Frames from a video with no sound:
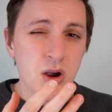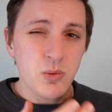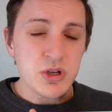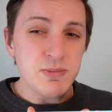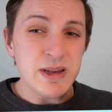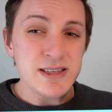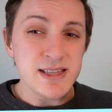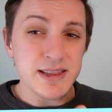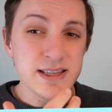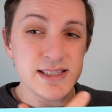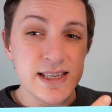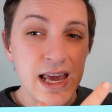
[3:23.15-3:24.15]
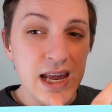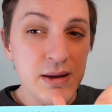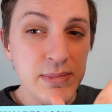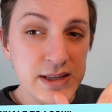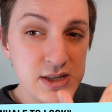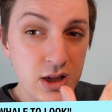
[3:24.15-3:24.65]
which means that this
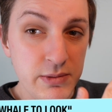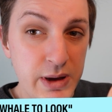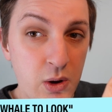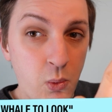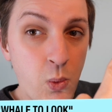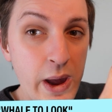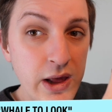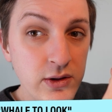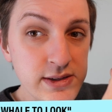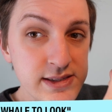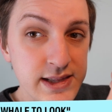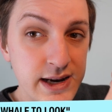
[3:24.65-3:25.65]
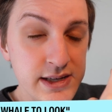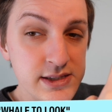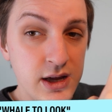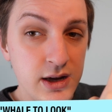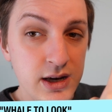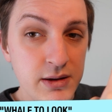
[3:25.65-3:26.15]
game that's all about whales, that is
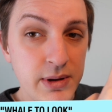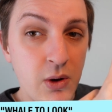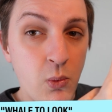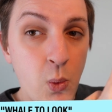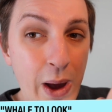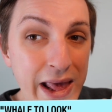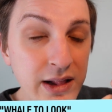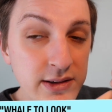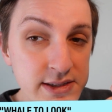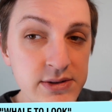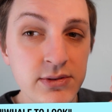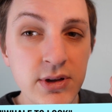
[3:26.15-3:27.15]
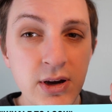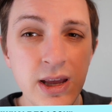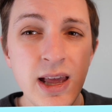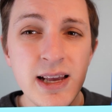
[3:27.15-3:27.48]
talking about Whale to Look,